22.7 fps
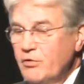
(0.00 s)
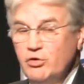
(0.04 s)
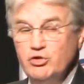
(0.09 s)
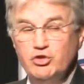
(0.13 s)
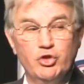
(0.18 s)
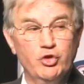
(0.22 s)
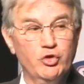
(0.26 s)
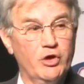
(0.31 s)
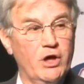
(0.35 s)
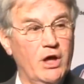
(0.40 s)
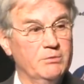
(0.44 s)

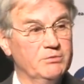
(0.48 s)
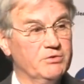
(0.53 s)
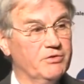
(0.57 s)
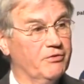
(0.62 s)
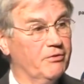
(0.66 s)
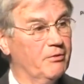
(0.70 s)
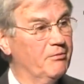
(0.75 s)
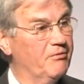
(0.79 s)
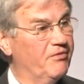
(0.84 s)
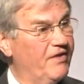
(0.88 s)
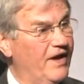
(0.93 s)
Virtue
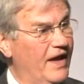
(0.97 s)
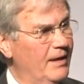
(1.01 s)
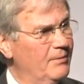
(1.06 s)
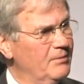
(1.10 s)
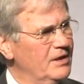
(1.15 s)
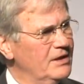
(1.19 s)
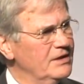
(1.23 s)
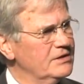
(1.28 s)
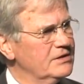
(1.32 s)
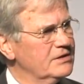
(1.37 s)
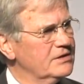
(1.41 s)
comes from
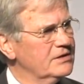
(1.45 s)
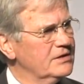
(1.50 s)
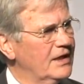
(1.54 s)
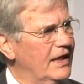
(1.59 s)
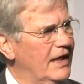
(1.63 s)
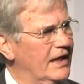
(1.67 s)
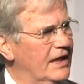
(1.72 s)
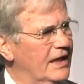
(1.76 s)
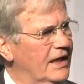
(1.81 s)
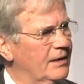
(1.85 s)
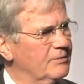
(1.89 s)

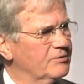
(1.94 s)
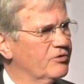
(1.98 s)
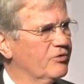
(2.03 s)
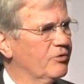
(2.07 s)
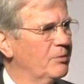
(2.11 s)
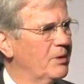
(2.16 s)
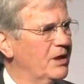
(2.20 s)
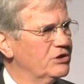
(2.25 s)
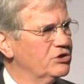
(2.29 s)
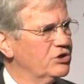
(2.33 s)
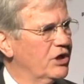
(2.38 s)
families and
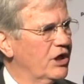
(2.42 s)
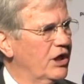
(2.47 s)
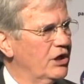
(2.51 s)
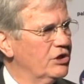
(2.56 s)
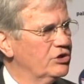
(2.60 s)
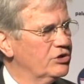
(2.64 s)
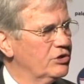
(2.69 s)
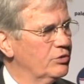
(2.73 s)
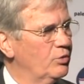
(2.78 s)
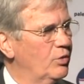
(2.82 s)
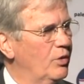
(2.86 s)
comes from
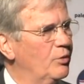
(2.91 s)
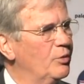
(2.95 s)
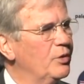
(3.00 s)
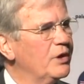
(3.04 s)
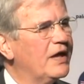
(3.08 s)
education.